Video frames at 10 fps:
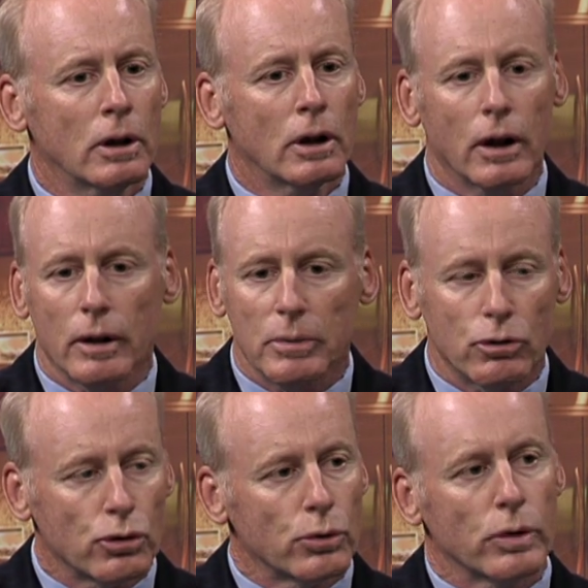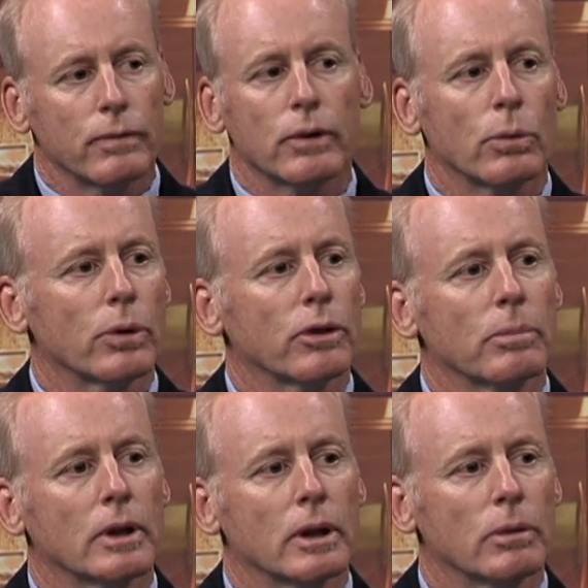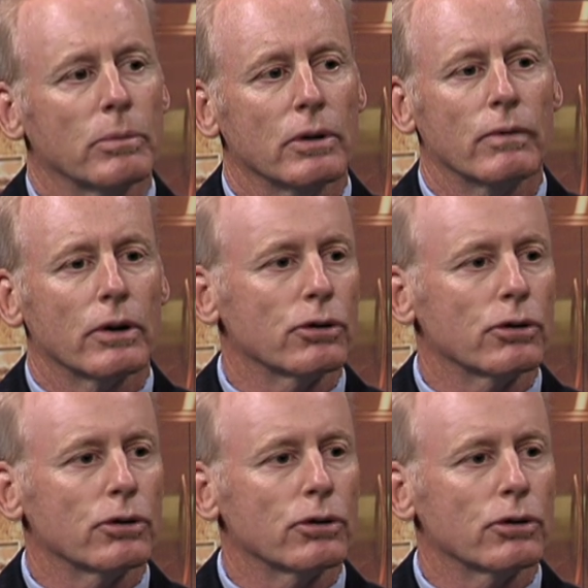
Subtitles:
They've been terrific with me and been very